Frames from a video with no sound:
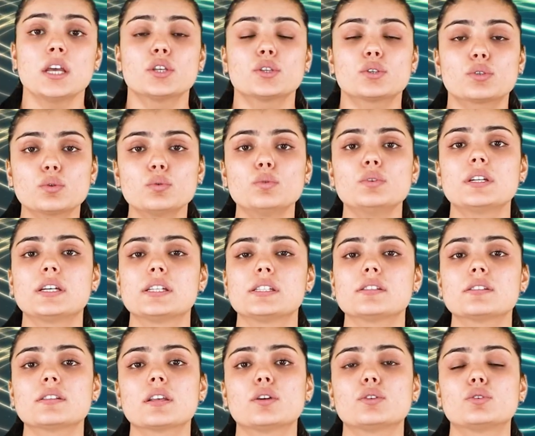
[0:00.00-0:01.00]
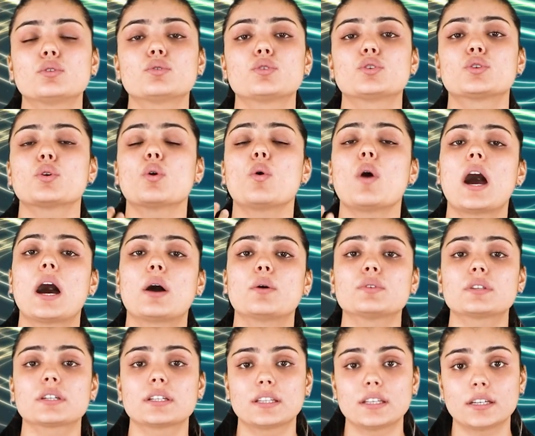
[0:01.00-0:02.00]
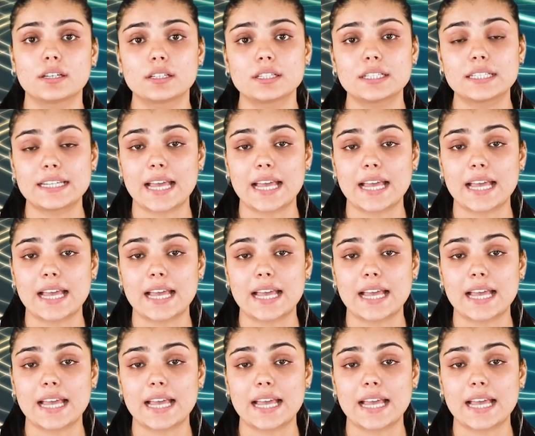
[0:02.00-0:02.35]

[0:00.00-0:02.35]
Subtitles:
Students to show out their